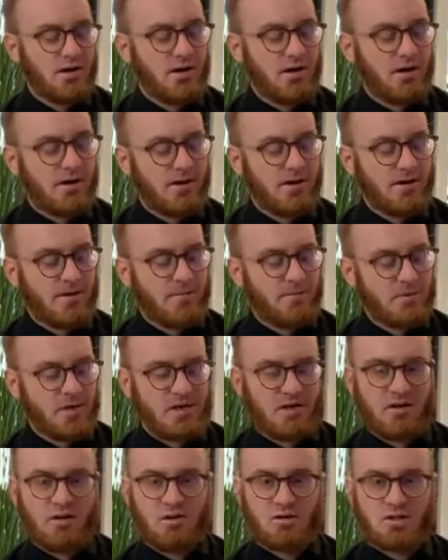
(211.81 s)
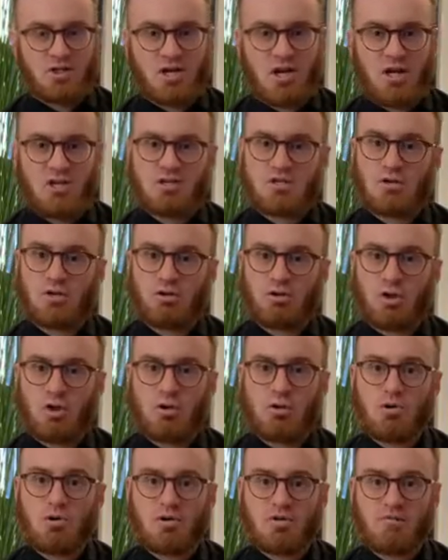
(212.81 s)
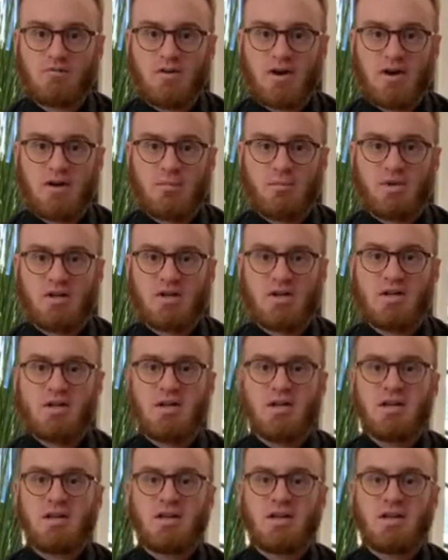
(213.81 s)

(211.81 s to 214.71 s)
and it'll change the local environment.